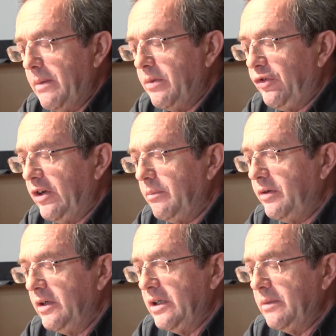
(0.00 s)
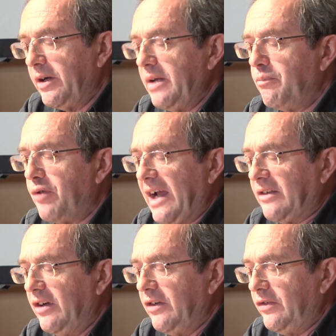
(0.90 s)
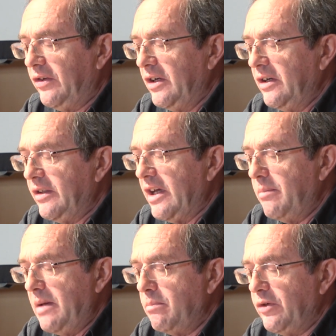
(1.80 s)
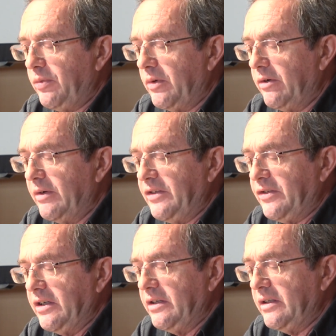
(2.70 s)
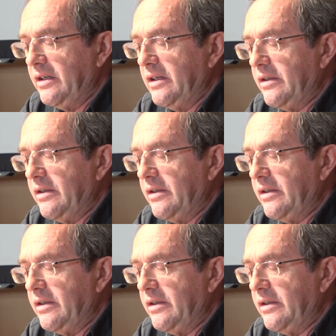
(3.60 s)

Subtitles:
membership, but in practice, their members were arrested,